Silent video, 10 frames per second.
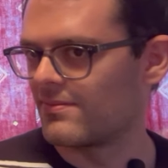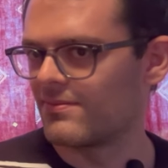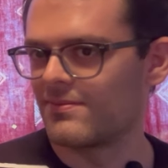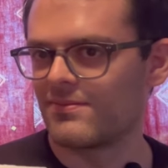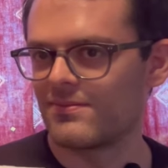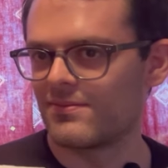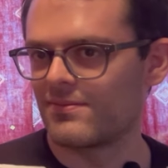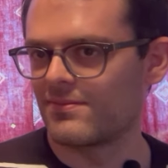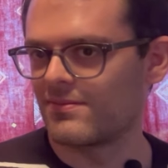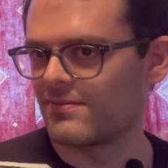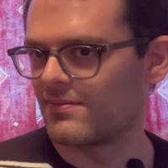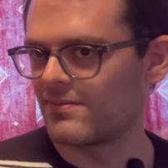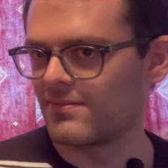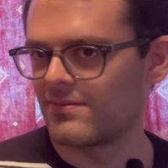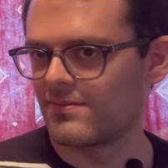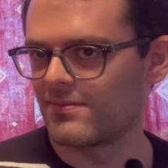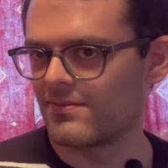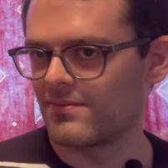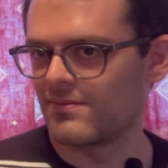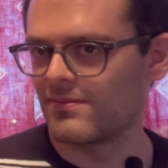
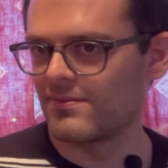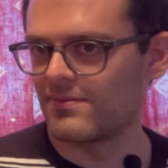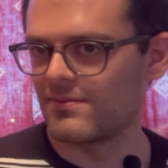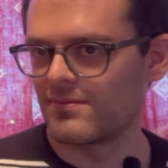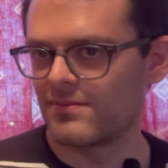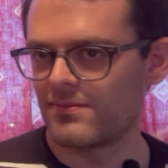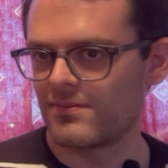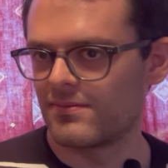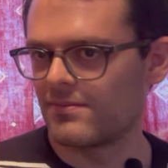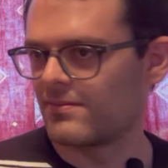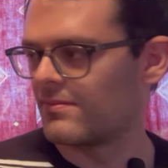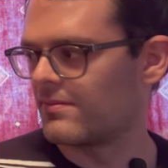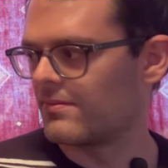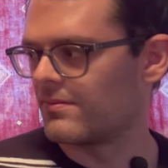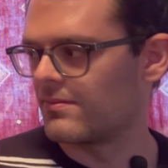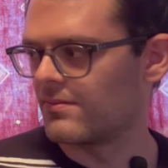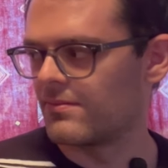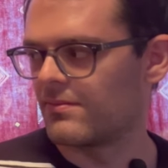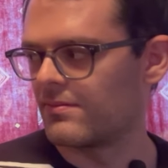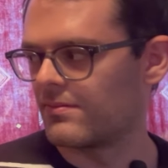
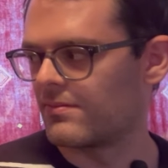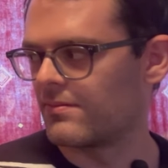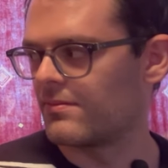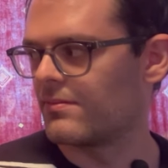(not speaking)